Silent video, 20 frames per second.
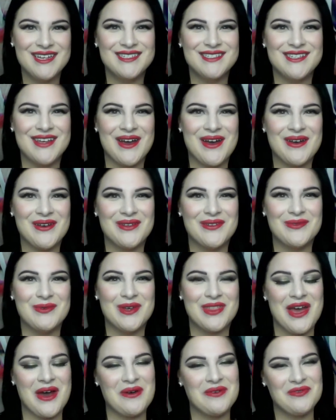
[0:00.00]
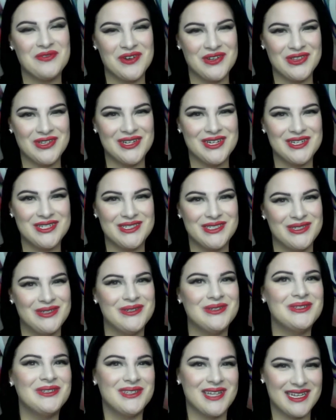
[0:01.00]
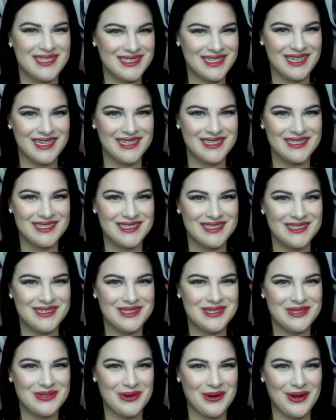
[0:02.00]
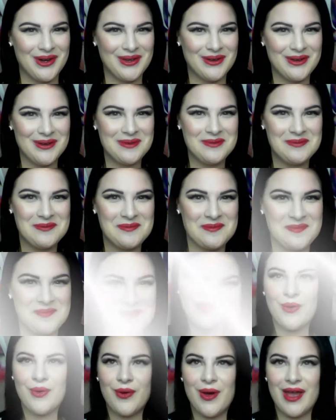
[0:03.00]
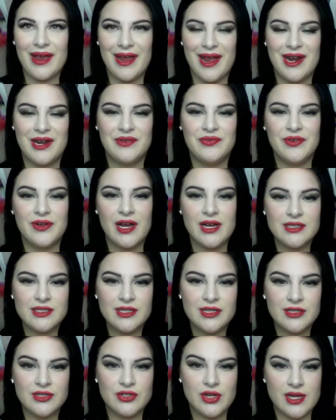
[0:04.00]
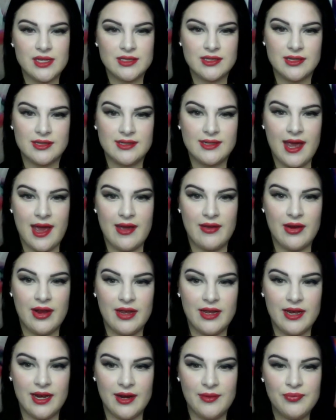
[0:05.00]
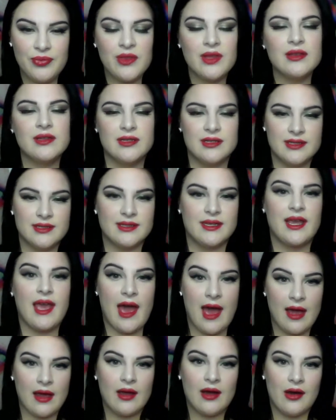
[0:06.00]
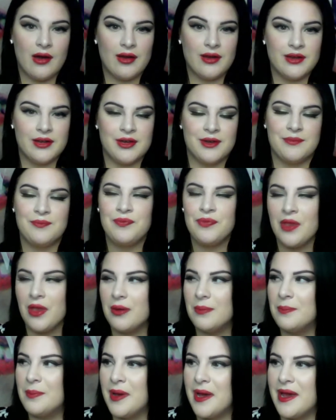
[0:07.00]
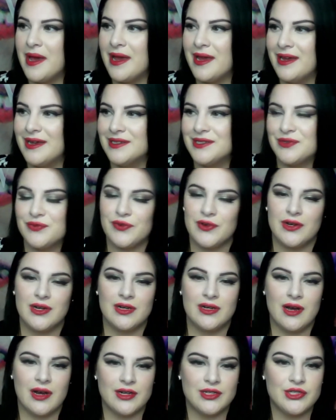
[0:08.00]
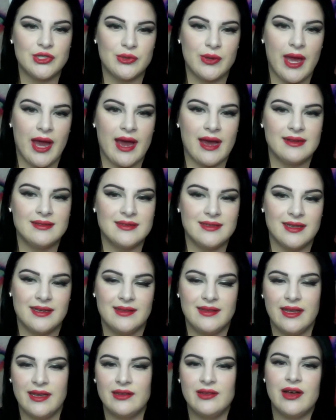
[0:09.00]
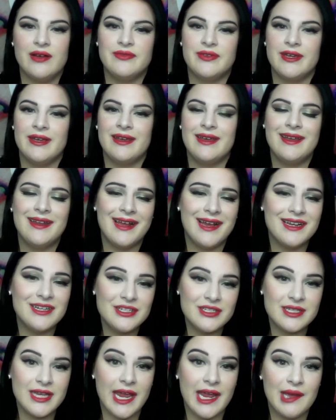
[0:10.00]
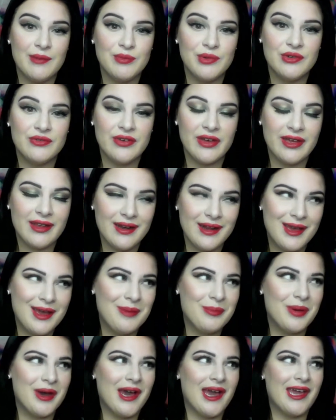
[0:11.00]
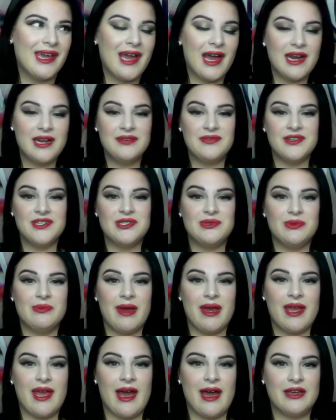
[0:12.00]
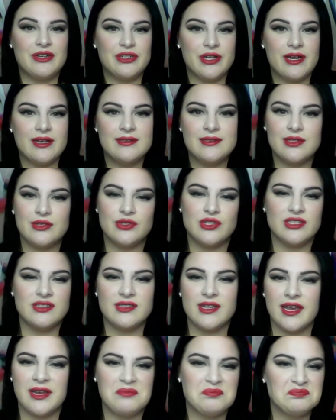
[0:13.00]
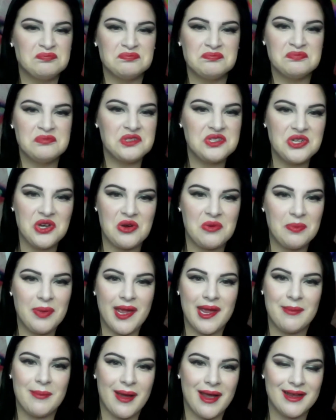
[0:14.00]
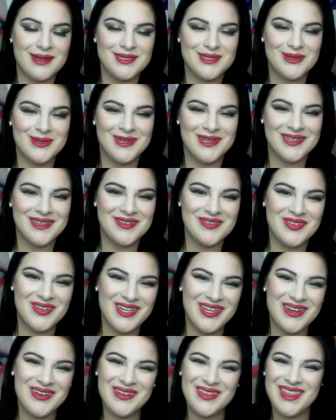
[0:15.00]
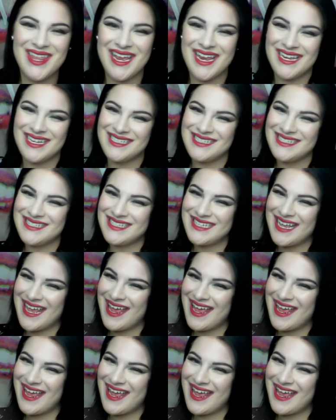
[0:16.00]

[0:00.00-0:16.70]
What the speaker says: So without further ado, let's get into the tutorial. So I kind of forgot to adjust this guy right here. This is a cat condo, but it's for our two cats and they love it, and I just can't move it, but it kind of fits with my cat dress, so just like don't pay mind to it in the video. Thanks.